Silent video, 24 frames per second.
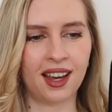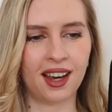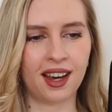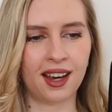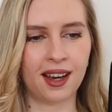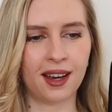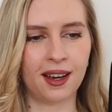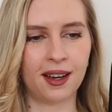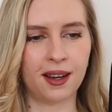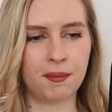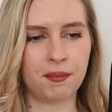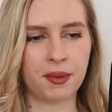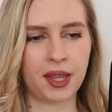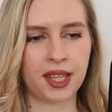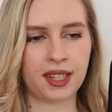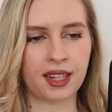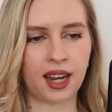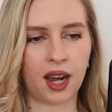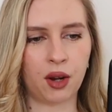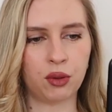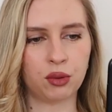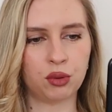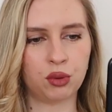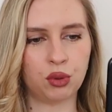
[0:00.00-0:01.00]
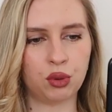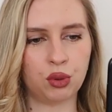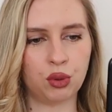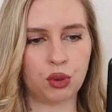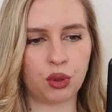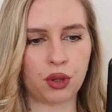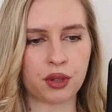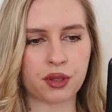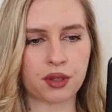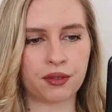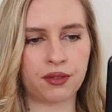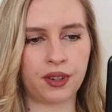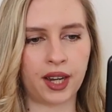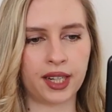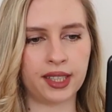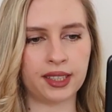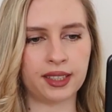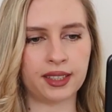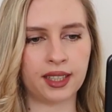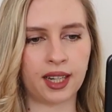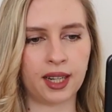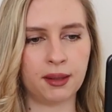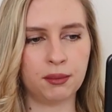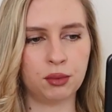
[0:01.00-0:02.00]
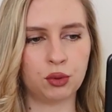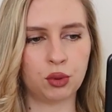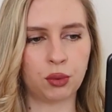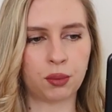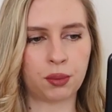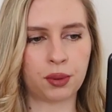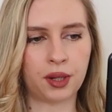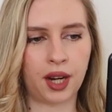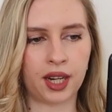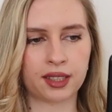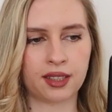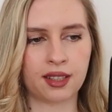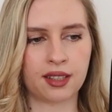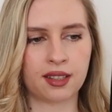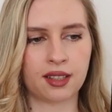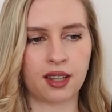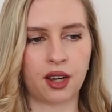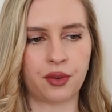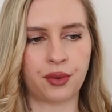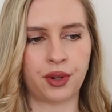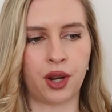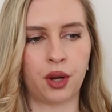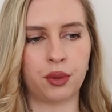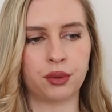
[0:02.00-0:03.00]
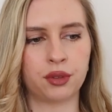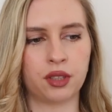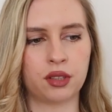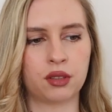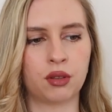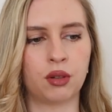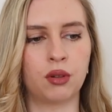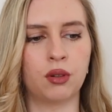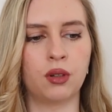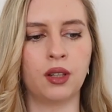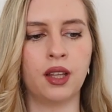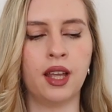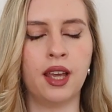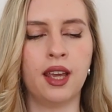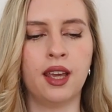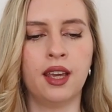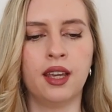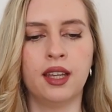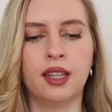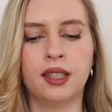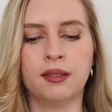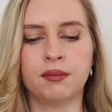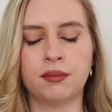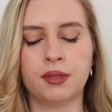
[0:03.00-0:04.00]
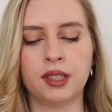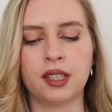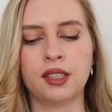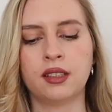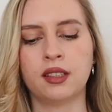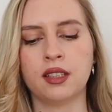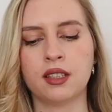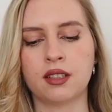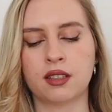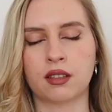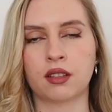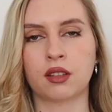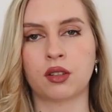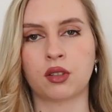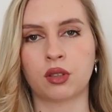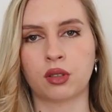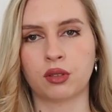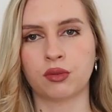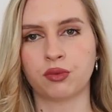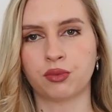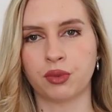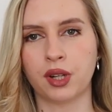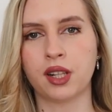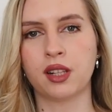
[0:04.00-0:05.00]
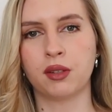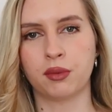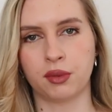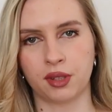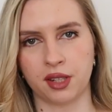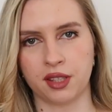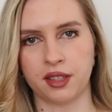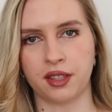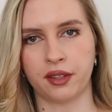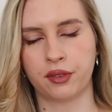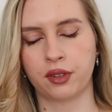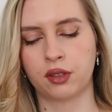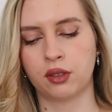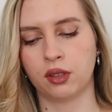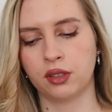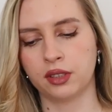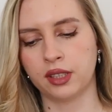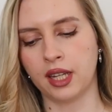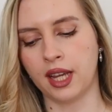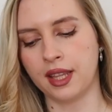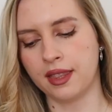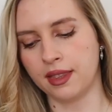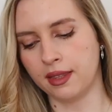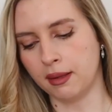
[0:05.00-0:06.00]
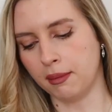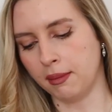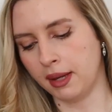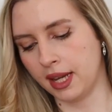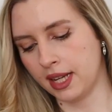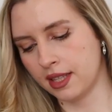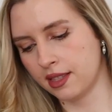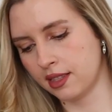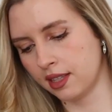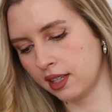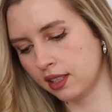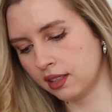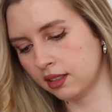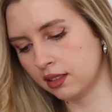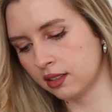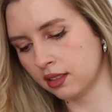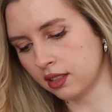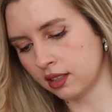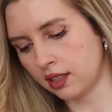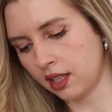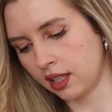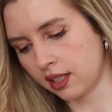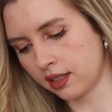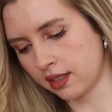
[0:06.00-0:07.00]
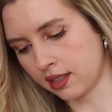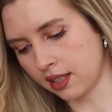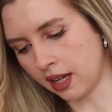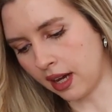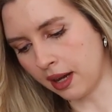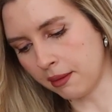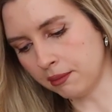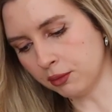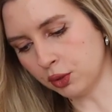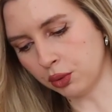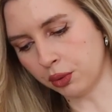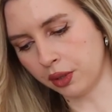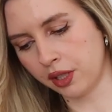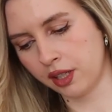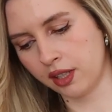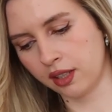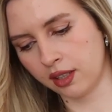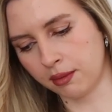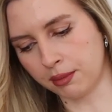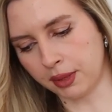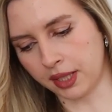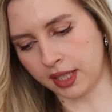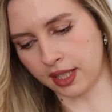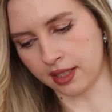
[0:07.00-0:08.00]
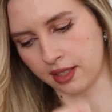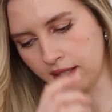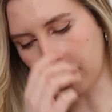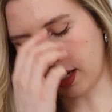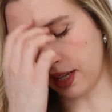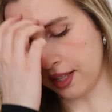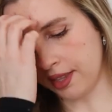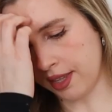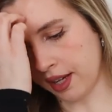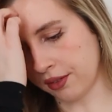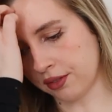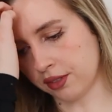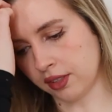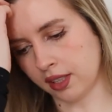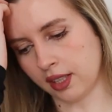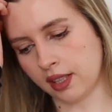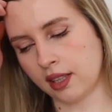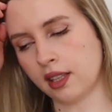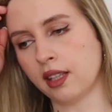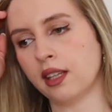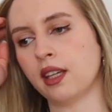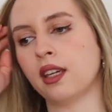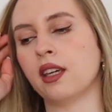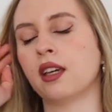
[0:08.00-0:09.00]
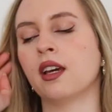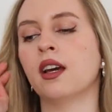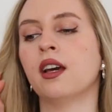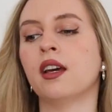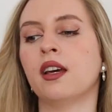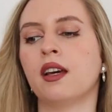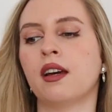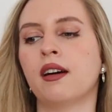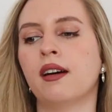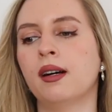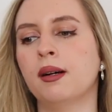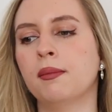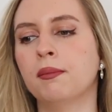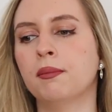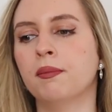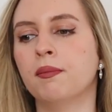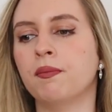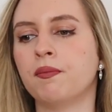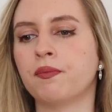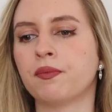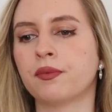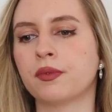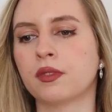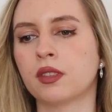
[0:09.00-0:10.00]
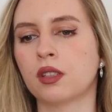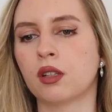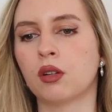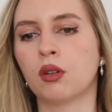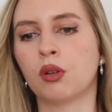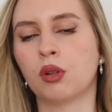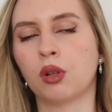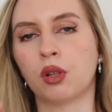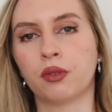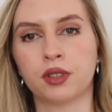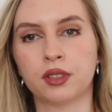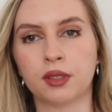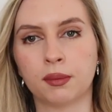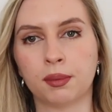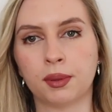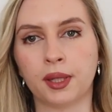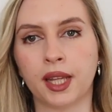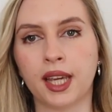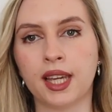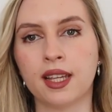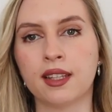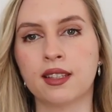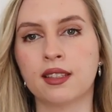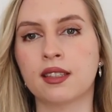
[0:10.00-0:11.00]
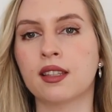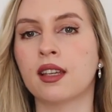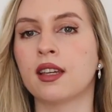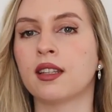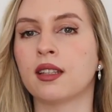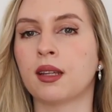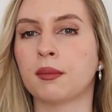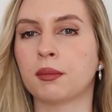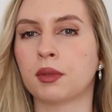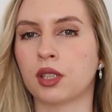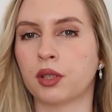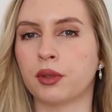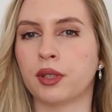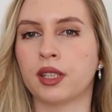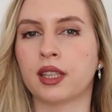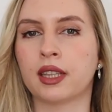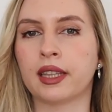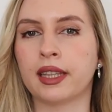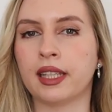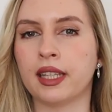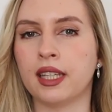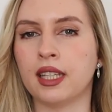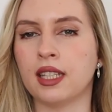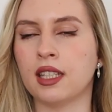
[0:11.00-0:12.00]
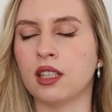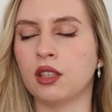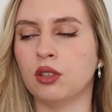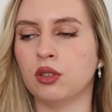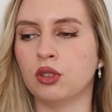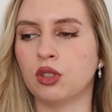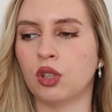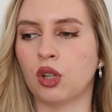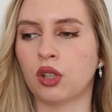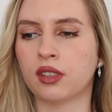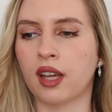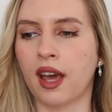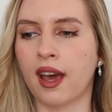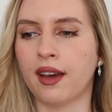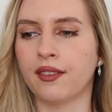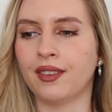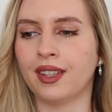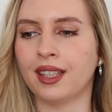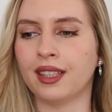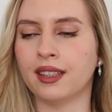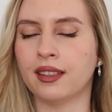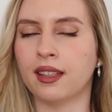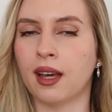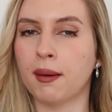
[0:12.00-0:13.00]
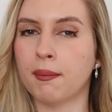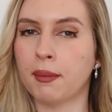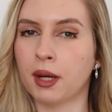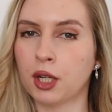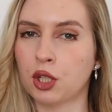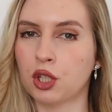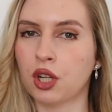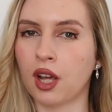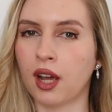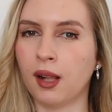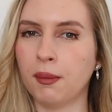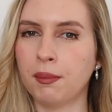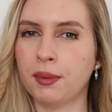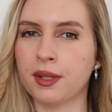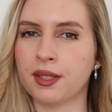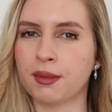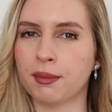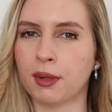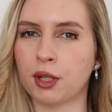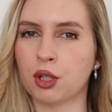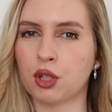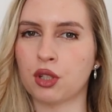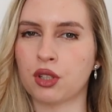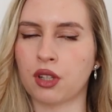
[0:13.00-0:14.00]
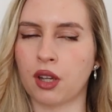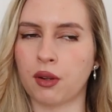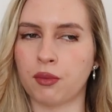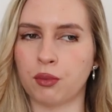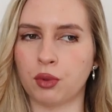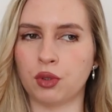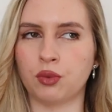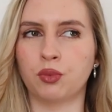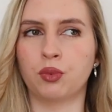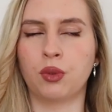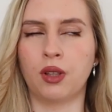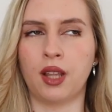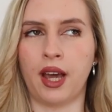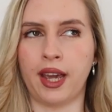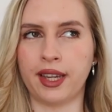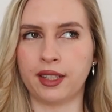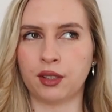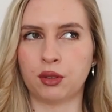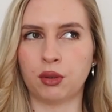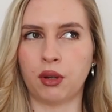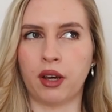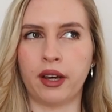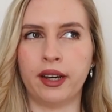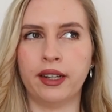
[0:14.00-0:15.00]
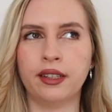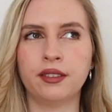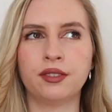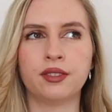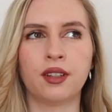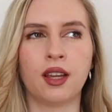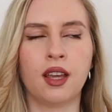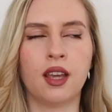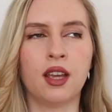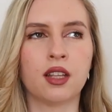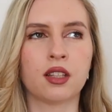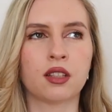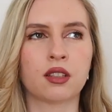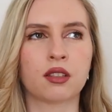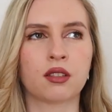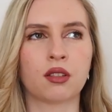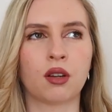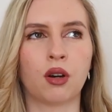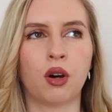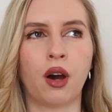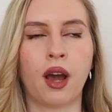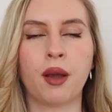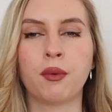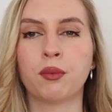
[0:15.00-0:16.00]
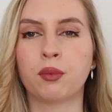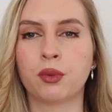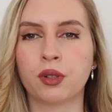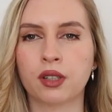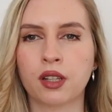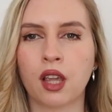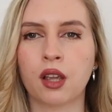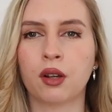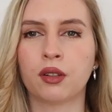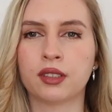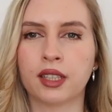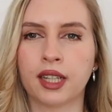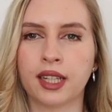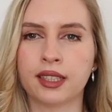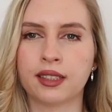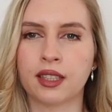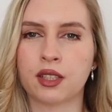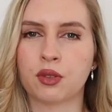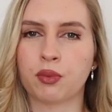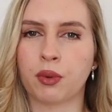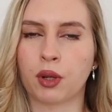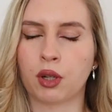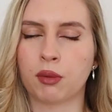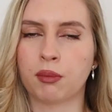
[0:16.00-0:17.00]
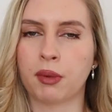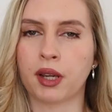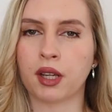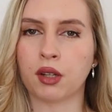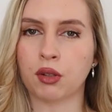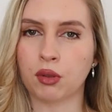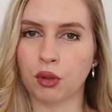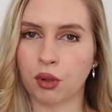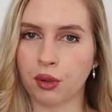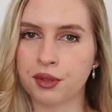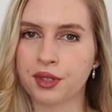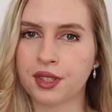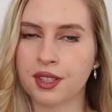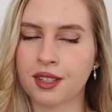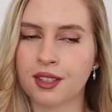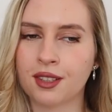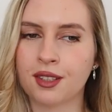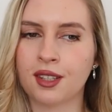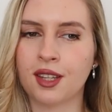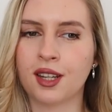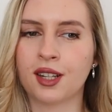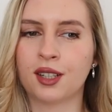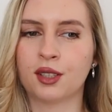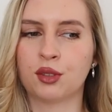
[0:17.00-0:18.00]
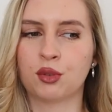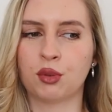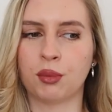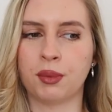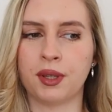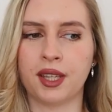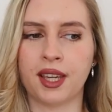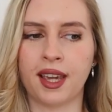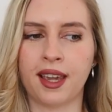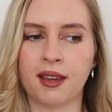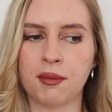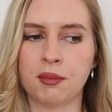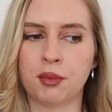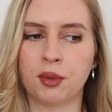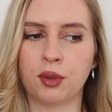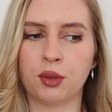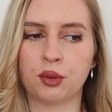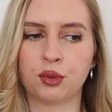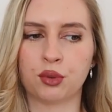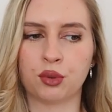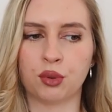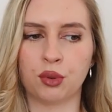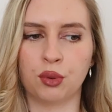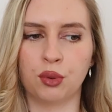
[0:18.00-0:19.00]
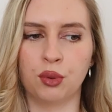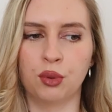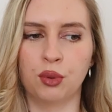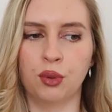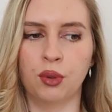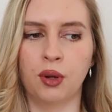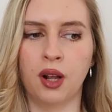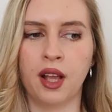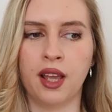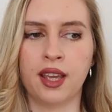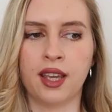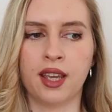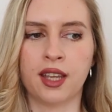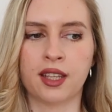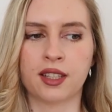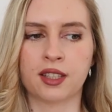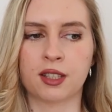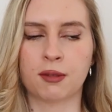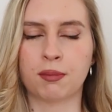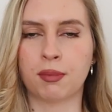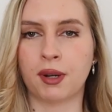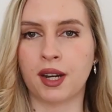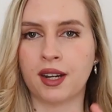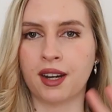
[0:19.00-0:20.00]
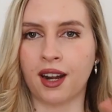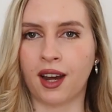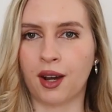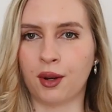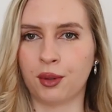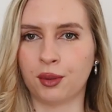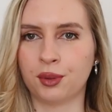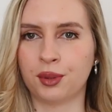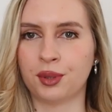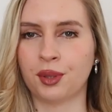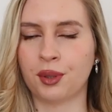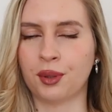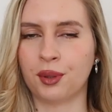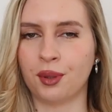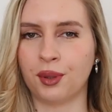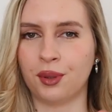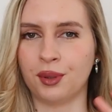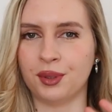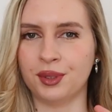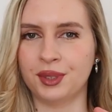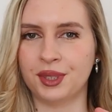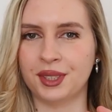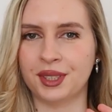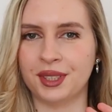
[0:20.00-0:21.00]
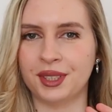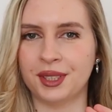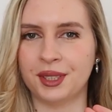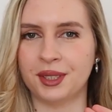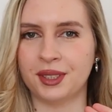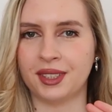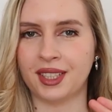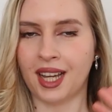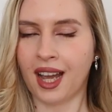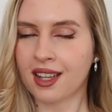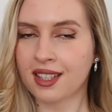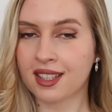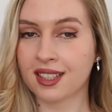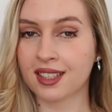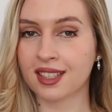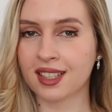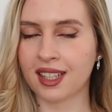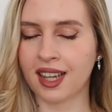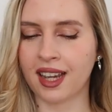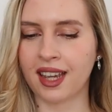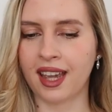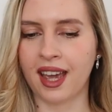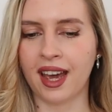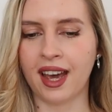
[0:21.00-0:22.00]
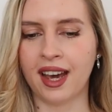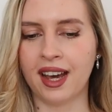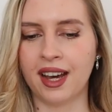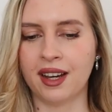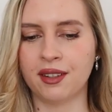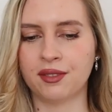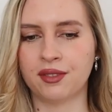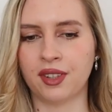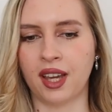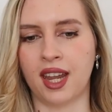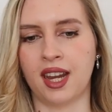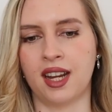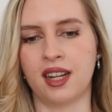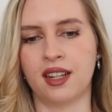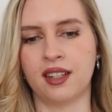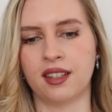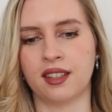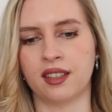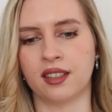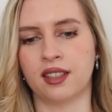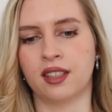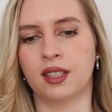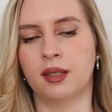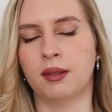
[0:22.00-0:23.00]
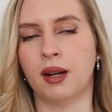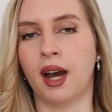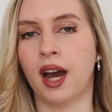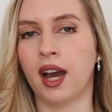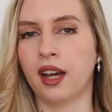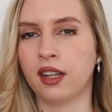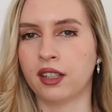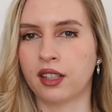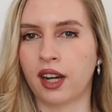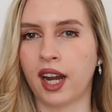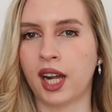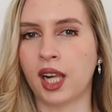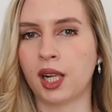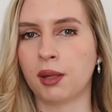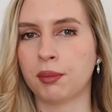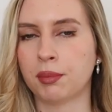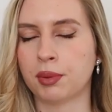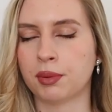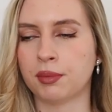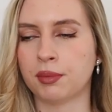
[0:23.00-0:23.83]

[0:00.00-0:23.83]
And how do you also find time to practice around it all? It is really, really difficult and demanding, the things I'm doing, because I definitely am all over the place and I'm currently not having that much help as much as I would like to have. So I'm working on that. It's one of my goals this year, to be able to spread out all the tasks I have and hire help,